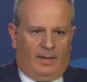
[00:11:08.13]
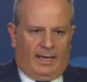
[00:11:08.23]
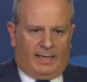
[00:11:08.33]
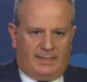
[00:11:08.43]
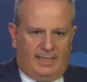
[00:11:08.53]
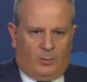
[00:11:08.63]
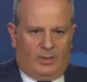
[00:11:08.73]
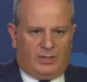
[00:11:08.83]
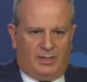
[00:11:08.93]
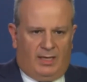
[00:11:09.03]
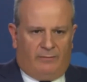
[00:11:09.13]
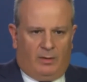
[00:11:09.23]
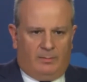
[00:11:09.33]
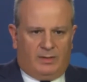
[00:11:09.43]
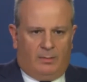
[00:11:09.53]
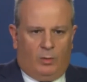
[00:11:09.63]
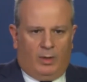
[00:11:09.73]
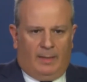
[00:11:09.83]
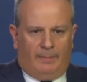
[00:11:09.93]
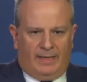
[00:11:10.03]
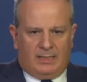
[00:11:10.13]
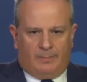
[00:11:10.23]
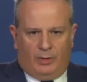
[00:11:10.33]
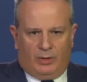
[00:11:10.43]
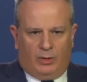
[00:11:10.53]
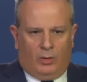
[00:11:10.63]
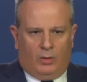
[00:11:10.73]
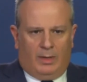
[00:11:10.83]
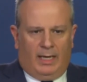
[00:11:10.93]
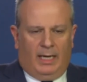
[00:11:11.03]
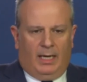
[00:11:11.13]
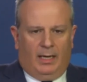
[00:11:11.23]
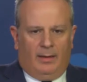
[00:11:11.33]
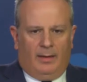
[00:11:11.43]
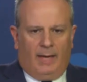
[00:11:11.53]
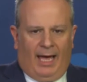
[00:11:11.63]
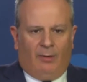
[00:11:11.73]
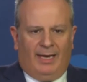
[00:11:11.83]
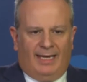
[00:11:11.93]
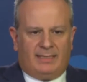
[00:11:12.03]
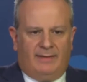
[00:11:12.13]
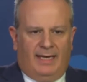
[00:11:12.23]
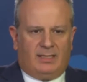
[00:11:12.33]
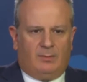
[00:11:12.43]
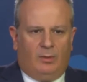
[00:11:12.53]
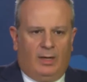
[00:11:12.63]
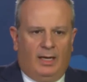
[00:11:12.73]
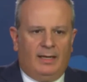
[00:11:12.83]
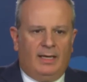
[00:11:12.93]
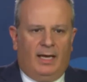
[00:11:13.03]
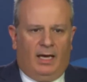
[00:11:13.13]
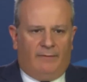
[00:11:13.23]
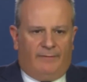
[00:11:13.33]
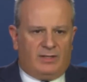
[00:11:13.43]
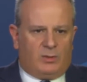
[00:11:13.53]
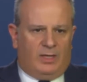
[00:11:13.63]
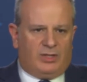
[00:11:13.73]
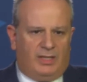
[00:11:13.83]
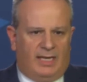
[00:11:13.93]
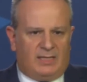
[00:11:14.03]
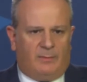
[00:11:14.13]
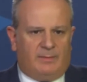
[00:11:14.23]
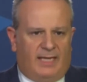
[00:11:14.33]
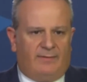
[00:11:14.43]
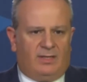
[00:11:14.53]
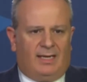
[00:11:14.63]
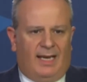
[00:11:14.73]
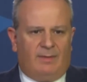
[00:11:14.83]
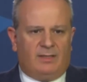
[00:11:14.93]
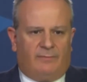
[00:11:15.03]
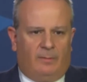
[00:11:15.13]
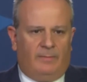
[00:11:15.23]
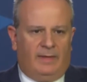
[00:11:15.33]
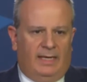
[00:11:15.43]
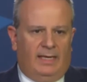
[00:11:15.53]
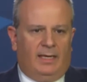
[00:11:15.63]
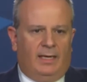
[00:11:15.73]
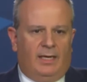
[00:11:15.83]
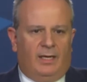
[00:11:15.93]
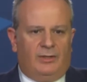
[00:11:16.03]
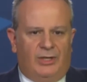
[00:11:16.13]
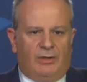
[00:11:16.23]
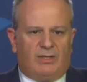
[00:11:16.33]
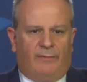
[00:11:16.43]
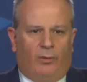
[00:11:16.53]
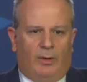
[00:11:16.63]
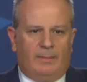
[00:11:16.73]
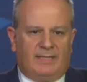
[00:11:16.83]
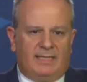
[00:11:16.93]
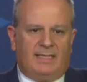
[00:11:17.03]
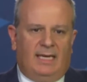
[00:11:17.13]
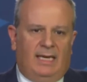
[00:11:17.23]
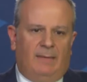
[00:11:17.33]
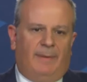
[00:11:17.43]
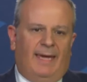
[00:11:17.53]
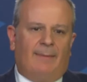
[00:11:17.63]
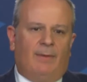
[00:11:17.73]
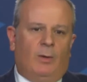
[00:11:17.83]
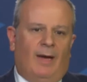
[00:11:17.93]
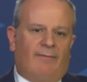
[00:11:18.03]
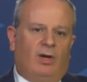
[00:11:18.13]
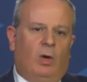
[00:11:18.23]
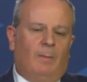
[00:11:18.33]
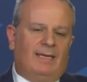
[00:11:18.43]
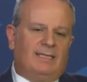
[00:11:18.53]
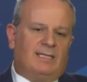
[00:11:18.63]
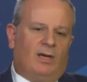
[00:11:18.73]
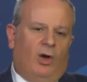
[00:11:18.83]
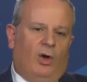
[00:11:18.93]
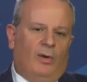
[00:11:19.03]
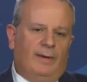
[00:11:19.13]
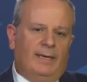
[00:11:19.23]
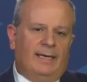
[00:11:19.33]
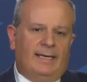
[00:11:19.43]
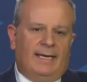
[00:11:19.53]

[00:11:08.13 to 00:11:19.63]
I can see a question here from Tamura. Please put your outlet there, Tamura. First question is from David Clement from the News Forum. Does the PMO have comment on